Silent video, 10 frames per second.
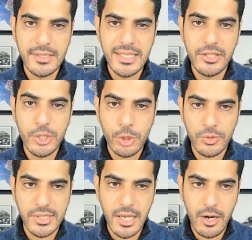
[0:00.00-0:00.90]
is the
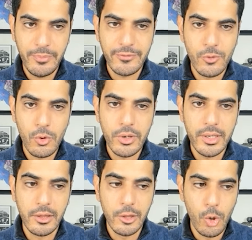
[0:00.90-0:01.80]
initial setup
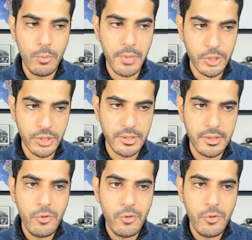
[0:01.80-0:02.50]
for low budgets.